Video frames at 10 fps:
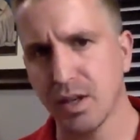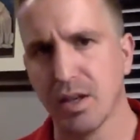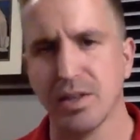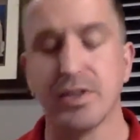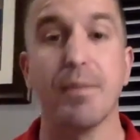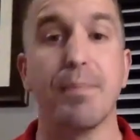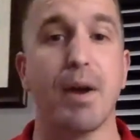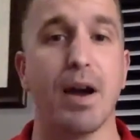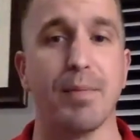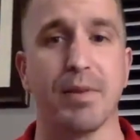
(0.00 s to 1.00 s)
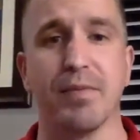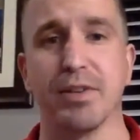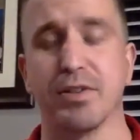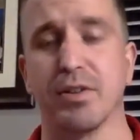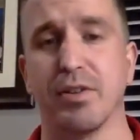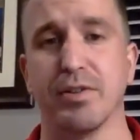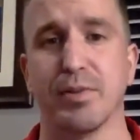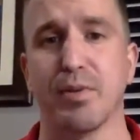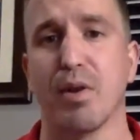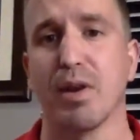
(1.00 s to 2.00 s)
Subprime conventional loans
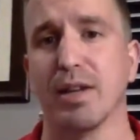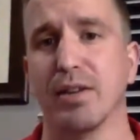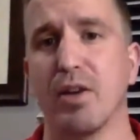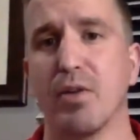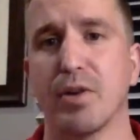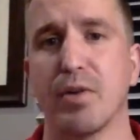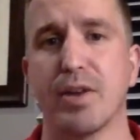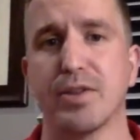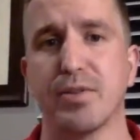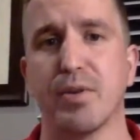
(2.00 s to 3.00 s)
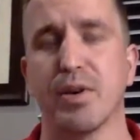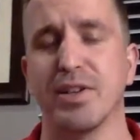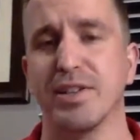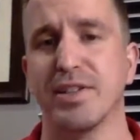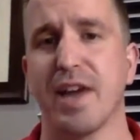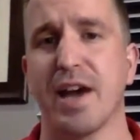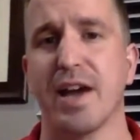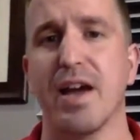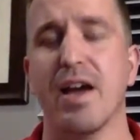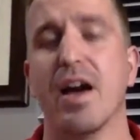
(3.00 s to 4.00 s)
require a lower credit score and DTI
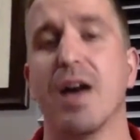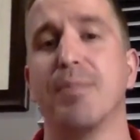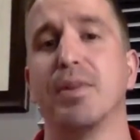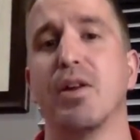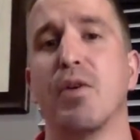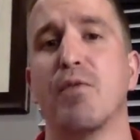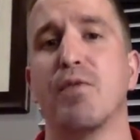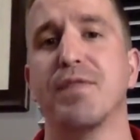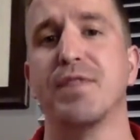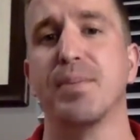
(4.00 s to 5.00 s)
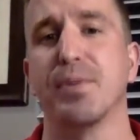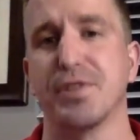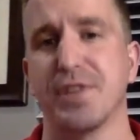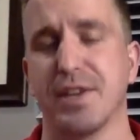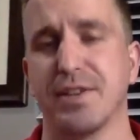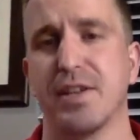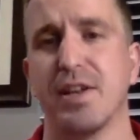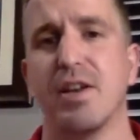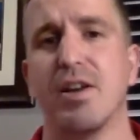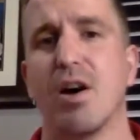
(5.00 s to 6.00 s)
of below 50%.
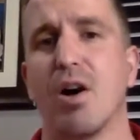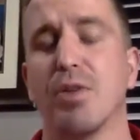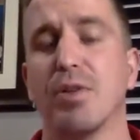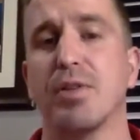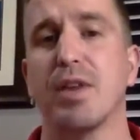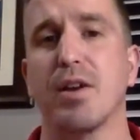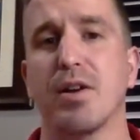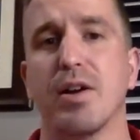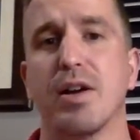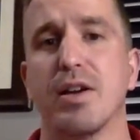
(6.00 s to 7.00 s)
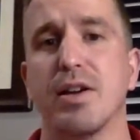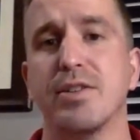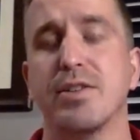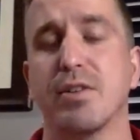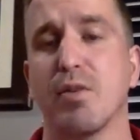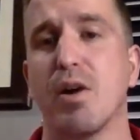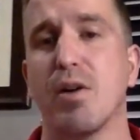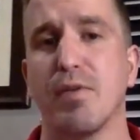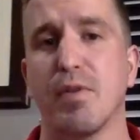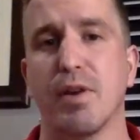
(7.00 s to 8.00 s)
Although they are easier to
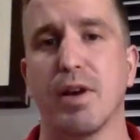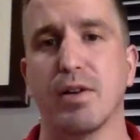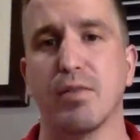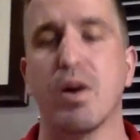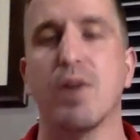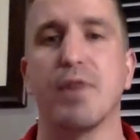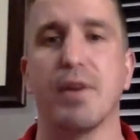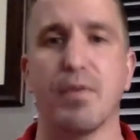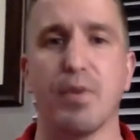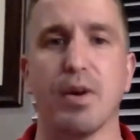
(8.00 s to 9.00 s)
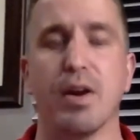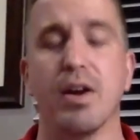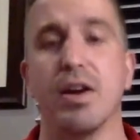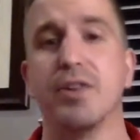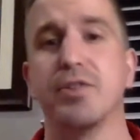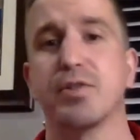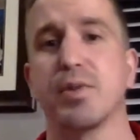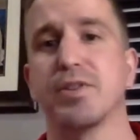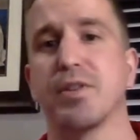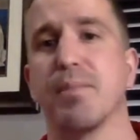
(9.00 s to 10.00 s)
qualify for, interest
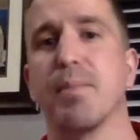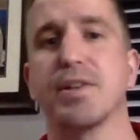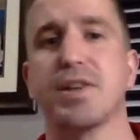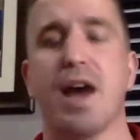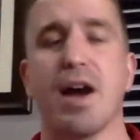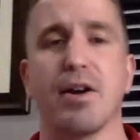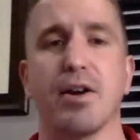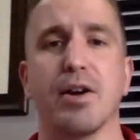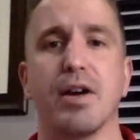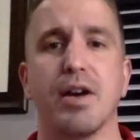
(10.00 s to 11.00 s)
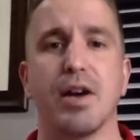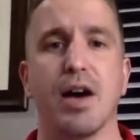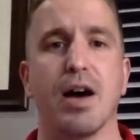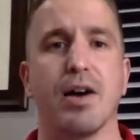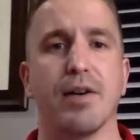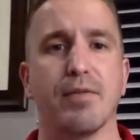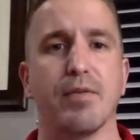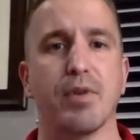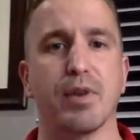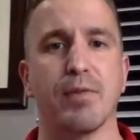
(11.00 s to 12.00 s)
rates are much higher
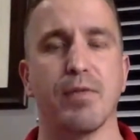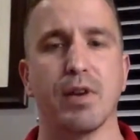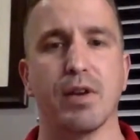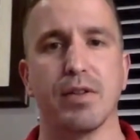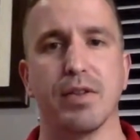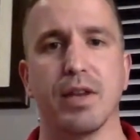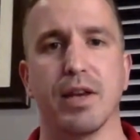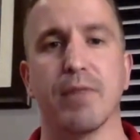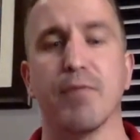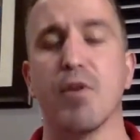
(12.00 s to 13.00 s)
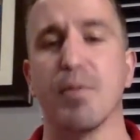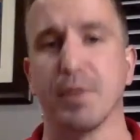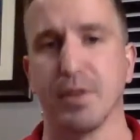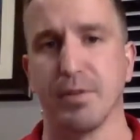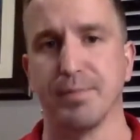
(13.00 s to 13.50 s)
than a conforming loan.